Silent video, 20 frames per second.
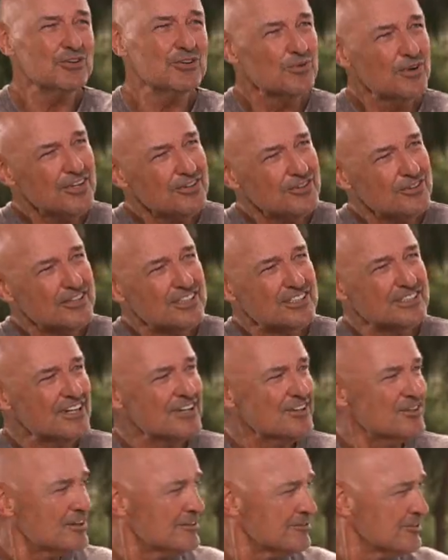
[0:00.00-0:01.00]
you run through the
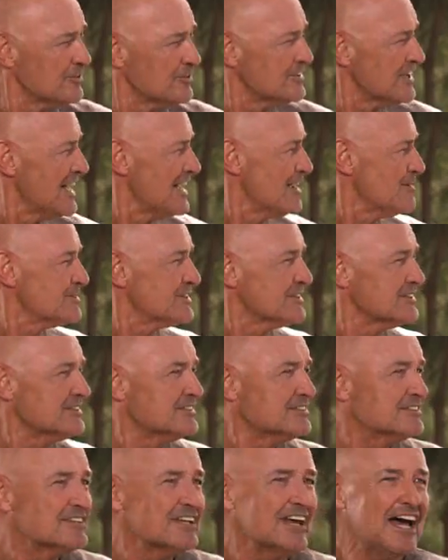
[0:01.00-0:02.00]
jungle a few times,
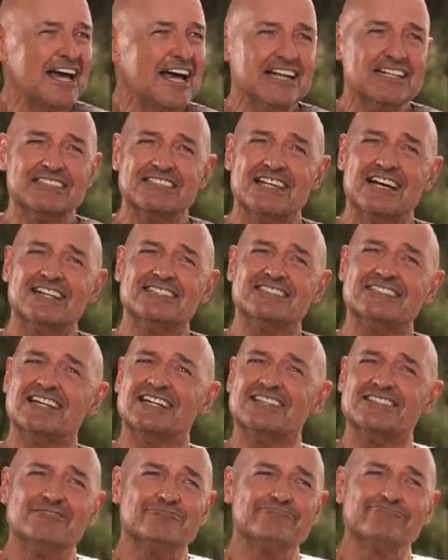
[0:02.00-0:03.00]
and I
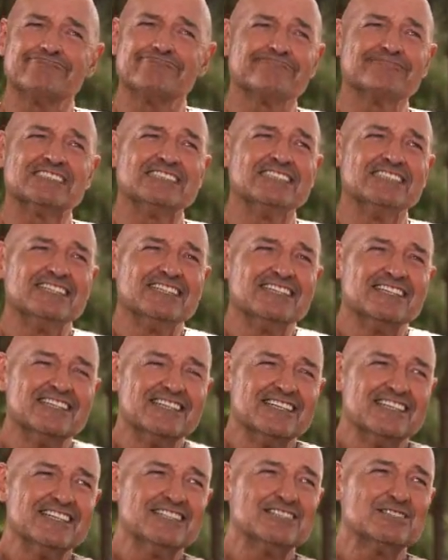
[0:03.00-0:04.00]
said,
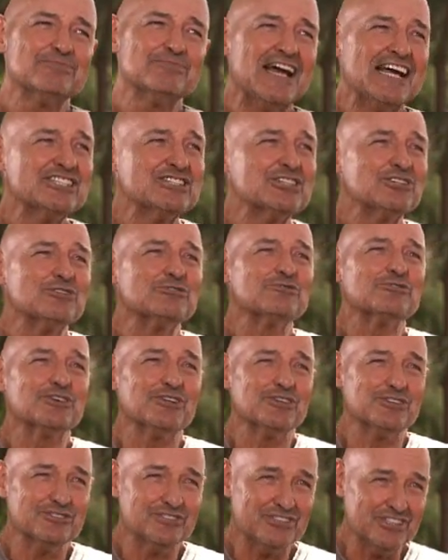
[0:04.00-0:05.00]
it's magical
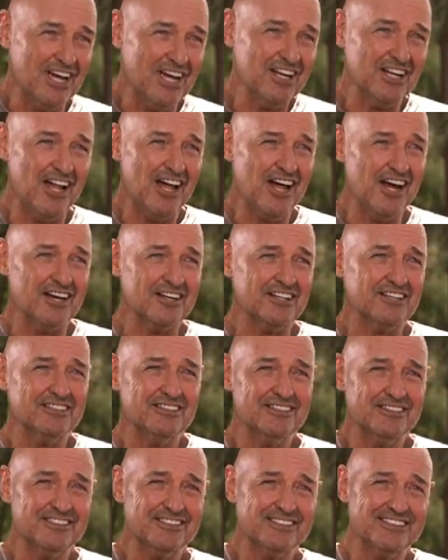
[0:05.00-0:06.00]
for John Locke.
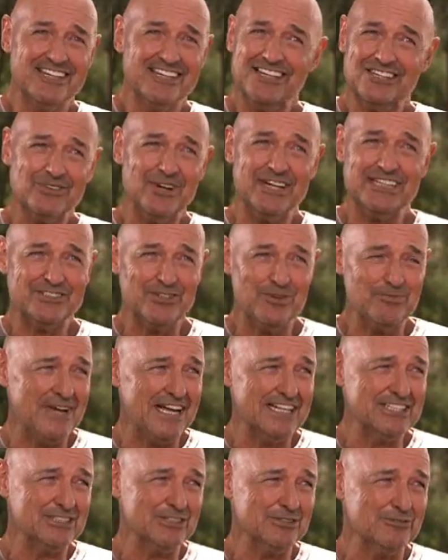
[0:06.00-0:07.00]
It's not quite so
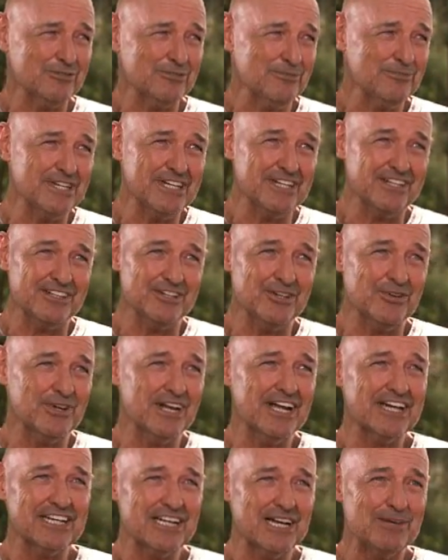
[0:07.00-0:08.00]
magical for me. You know,
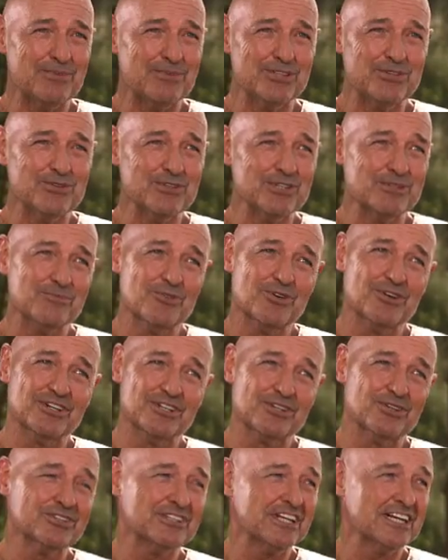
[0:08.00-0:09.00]
when I get up at 2 in the morning
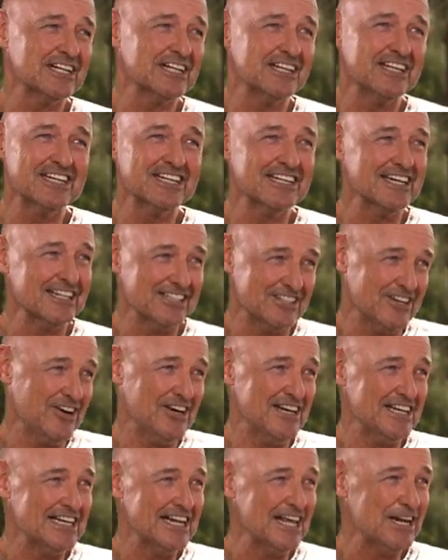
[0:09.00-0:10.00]
to go take a leak and I can
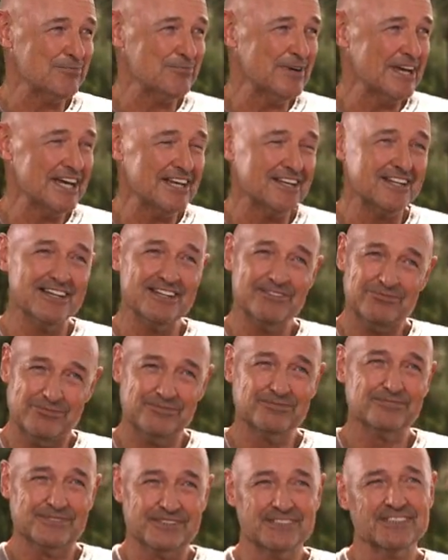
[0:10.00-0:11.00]
hardly get out of bed,
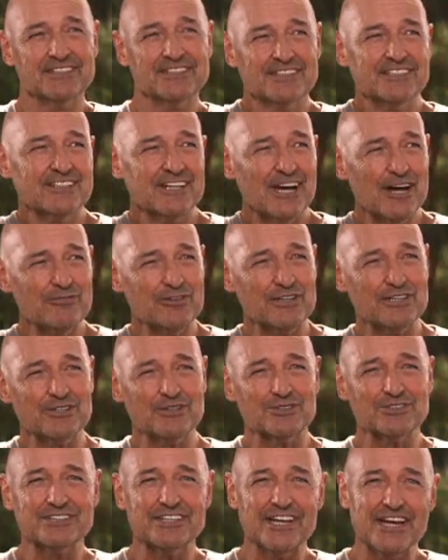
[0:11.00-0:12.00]
I feel
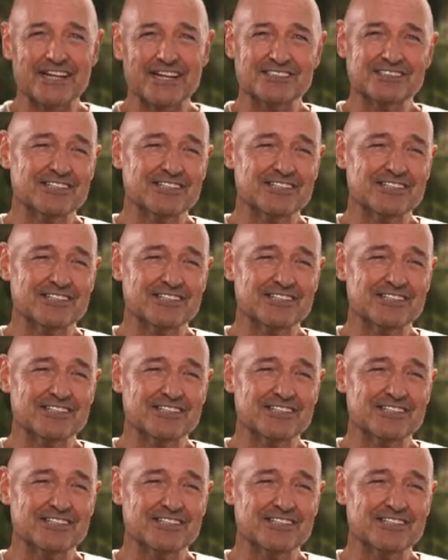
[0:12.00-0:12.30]
those days.